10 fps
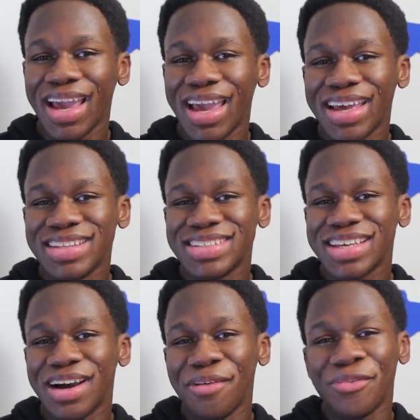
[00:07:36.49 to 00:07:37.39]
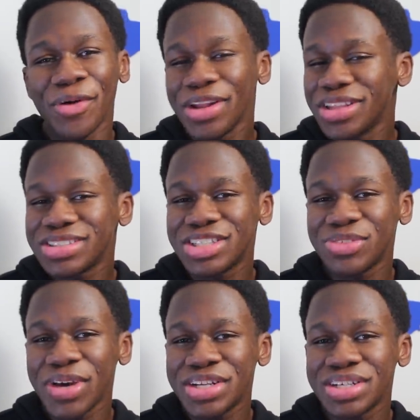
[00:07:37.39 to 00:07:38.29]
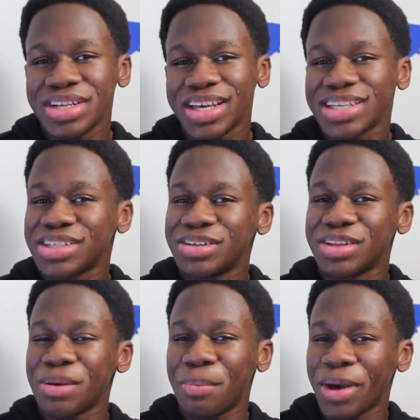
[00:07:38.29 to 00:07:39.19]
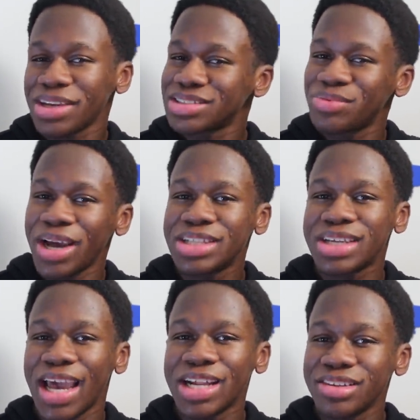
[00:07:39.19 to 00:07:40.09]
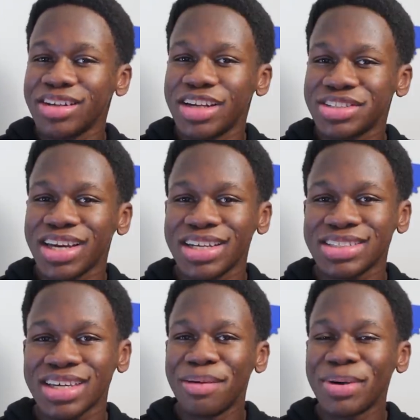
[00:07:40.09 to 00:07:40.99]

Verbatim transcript: And avoiding the situation isn't the best way to handle an edge case,